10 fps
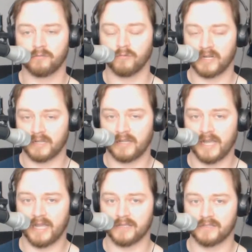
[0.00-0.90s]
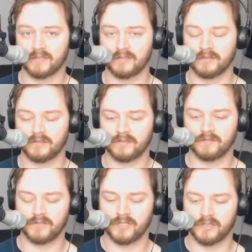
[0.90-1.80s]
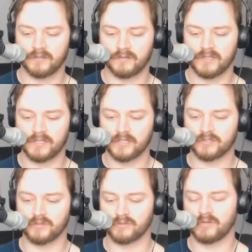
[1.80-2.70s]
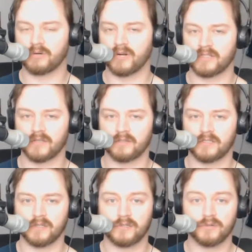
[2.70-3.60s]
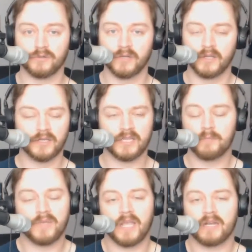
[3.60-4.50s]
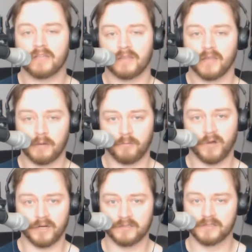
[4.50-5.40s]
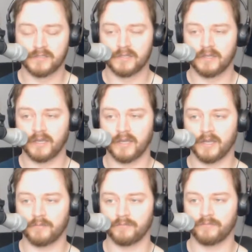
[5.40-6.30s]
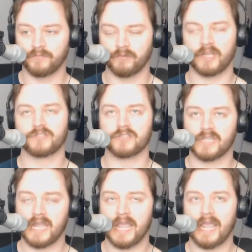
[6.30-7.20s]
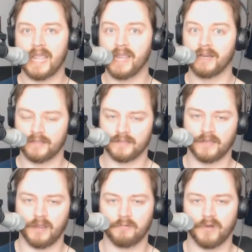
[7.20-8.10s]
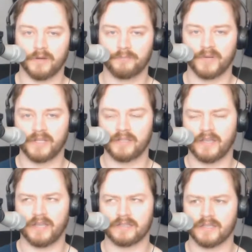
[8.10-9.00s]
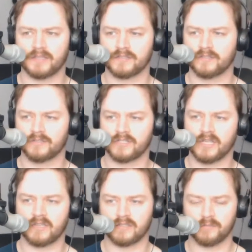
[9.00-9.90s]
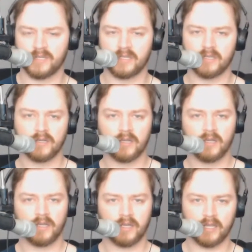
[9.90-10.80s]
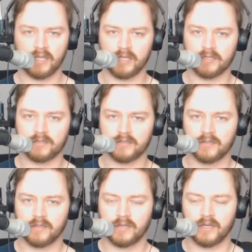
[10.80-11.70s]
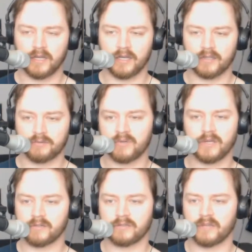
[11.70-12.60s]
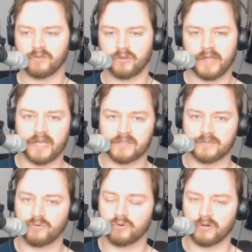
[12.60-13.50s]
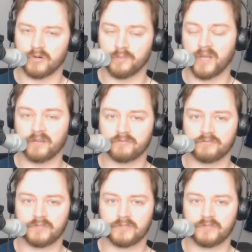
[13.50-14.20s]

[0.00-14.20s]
one class, the additional 3 credits I'll need to do can be anything I want. Well, I shouldn't say anything I want, but I think it still just has to be a 300 level class or above,